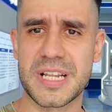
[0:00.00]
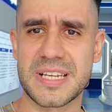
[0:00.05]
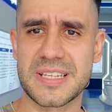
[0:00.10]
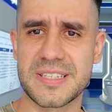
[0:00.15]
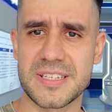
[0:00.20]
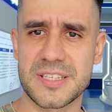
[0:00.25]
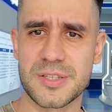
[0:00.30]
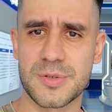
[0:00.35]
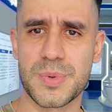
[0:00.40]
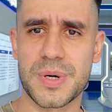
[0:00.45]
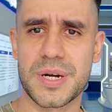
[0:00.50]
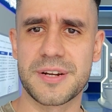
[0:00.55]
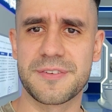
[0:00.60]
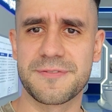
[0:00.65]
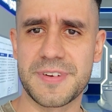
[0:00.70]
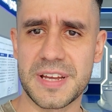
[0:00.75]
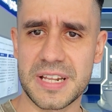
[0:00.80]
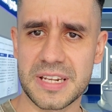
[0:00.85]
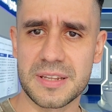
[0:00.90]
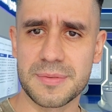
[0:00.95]
this one
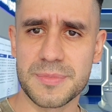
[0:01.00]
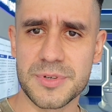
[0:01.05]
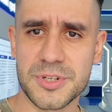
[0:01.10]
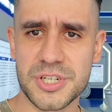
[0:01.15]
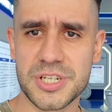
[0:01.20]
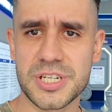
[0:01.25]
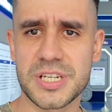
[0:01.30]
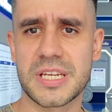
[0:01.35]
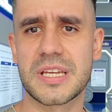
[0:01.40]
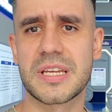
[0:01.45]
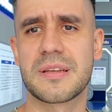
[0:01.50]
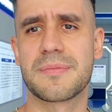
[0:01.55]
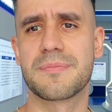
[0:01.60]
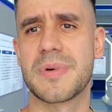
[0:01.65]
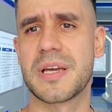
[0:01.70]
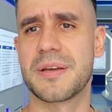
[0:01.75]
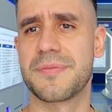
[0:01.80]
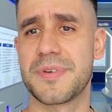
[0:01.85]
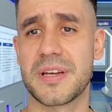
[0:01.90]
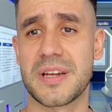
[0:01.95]
vending
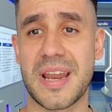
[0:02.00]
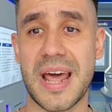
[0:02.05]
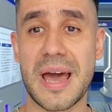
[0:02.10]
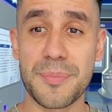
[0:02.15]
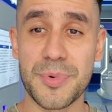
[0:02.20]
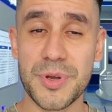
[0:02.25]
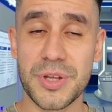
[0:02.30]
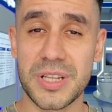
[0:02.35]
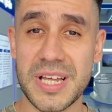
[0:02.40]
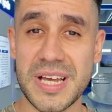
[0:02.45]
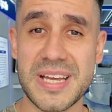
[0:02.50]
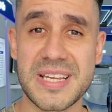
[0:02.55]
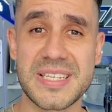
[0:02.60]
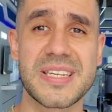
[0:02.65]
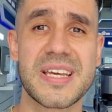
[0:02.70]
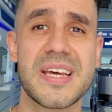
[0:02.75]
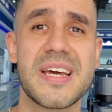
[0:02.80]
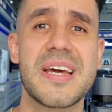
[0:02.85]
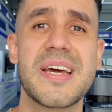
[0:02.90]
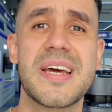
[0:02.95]
machine, maybe an
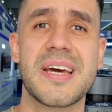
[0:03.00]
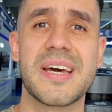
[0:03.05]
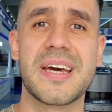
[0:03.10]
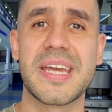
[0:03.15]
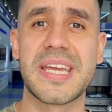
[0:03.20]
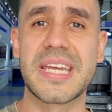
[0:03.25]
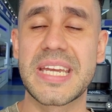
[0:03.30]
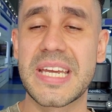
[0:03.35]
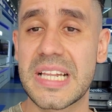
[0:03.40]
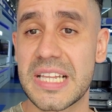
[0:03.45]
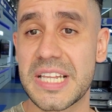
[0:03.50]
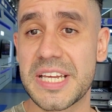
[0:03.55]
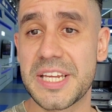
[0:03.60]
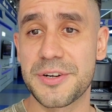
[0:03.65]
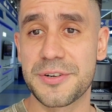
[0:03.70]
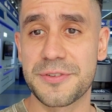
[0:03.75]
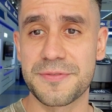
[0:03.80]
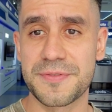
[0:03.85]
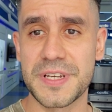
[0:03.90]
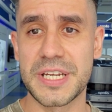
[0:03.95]
ambulance, a
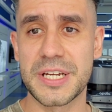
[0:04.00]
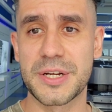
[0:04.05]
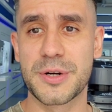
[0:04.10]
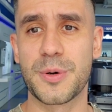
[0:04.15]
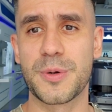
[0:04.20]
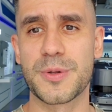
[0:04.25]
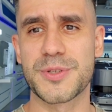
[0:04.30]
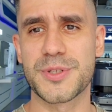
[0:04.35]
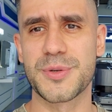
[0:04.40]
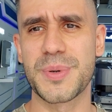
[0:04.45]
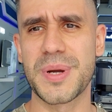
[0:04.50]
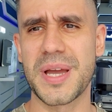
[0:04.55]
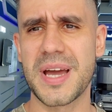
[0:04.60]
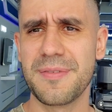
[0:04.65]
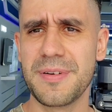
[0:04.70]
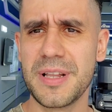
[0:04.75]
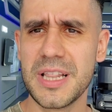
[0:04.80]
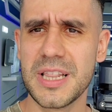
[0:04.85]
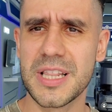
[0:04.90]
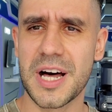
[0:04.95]
cleaner vehicle. So we
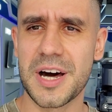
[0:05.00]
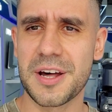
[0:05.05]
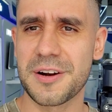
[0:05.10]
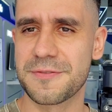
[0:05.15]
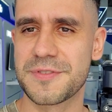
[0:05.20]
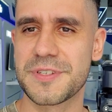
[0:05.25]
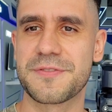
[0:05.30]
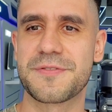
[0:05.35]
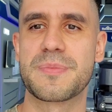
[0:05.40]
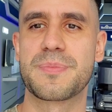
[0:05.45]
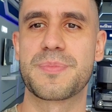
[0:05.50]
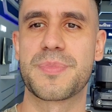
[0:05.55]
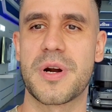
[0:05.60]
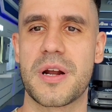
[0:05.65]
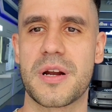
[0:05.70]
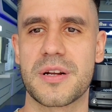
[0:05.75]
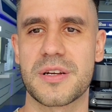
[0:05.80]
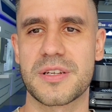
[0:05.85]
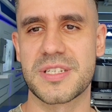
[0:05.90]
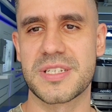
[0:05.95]
have a lot of different
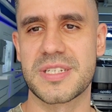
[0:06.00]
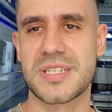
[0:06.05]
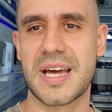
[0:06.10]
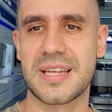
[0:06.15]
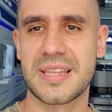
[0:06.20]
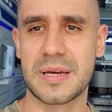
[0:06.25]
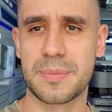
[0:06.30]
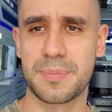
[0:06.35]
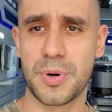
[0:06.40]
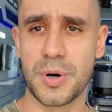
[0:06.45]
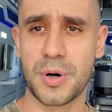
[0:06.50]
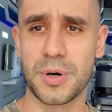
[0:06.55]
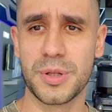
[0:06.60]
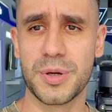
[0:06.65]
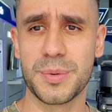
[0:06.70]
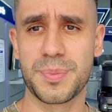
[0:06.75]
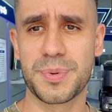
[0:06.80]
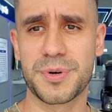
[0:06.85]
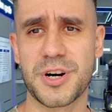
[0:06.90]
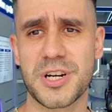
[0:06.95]
products that
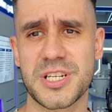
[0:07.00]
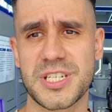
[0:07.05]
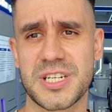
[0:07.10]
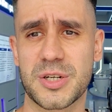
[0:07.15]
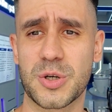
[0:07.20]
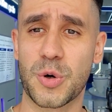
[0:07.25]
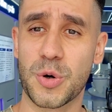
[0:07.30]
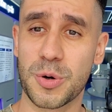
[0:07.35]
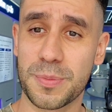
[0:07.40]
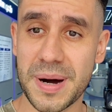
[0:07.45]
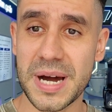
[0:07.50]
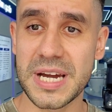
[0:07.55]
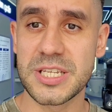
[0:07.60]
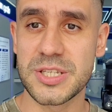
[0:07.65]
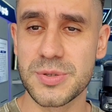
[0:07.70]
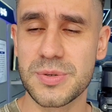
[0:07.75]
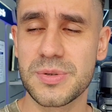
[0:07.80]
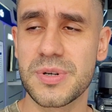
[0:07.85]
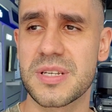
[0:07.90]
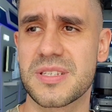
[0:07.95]
Apollo project or
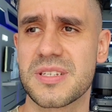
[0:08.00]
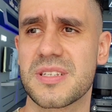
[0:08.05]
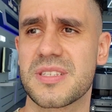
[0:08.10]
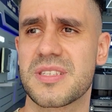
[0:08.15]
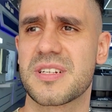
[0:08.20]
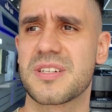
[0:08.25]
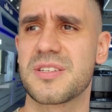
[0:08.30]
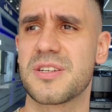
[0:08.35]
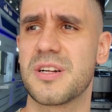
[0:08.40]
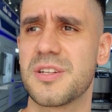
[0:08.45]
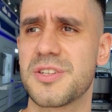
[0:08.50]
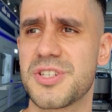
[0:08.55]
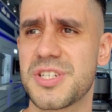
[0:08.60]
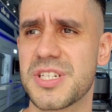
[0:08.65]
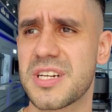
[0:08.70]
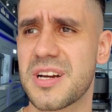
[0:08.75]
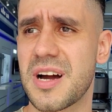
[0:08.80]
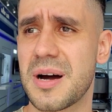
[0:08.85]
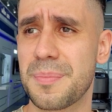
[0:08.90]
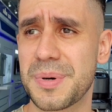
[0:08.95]
Baidu as a
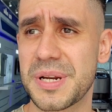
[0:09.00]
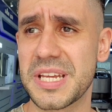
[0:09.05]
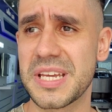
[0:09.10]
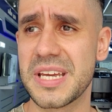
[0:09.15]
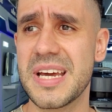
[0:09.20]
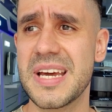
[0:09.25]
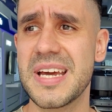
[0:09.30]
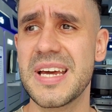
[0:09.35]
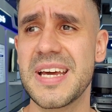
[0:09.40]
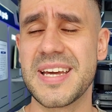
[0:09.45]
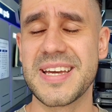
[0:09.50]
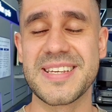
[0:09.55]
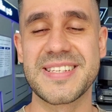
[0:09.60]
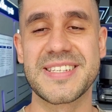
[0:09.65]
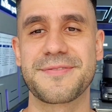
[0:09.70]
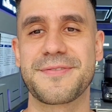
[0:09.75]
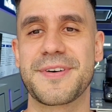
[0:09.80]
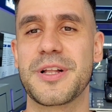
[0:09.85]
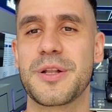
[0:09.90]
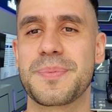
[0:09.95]
technology company is
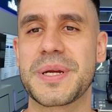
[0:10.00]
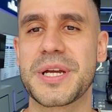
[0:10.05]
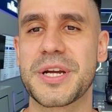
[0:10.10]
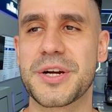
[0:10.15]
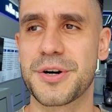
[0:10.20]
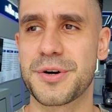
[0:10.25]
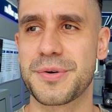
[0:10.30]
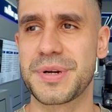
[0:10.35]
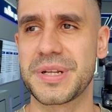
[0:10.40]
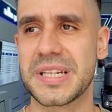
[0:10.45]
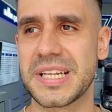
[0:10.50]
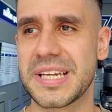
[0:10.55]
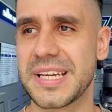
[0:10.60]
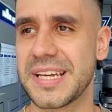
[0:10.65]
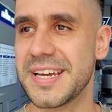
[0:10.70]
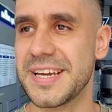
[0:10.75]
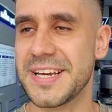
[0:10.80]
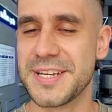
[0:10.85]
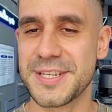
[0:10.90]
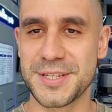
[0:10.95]
developing currently.
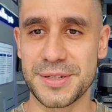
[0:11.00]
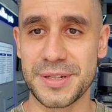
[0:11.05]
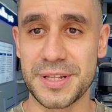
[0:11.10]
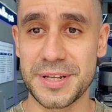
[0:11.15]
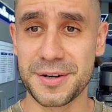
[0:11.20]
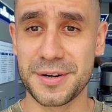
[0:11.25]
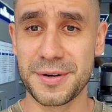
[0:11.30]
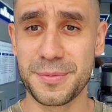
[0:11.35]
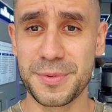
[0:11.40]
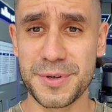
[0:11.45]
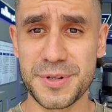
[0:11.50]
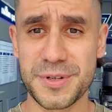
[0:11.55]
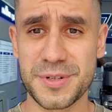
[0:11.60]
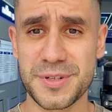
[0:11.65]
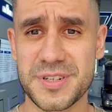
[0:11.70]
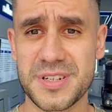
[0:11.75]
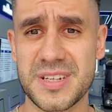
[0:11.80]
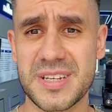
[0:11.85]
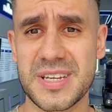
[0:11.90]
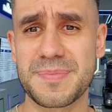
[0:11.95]
So later on, we're
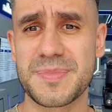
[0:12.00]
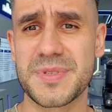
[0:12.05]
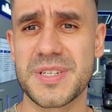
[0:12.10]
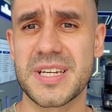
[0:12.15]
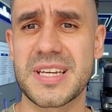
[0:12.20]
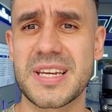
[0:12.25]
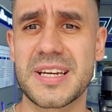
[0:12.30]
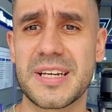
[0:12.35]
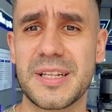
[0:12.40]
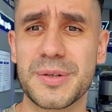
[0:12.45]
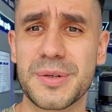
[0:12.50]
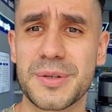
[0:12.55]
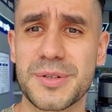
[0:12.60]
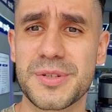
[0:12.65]
going to keep taking a look to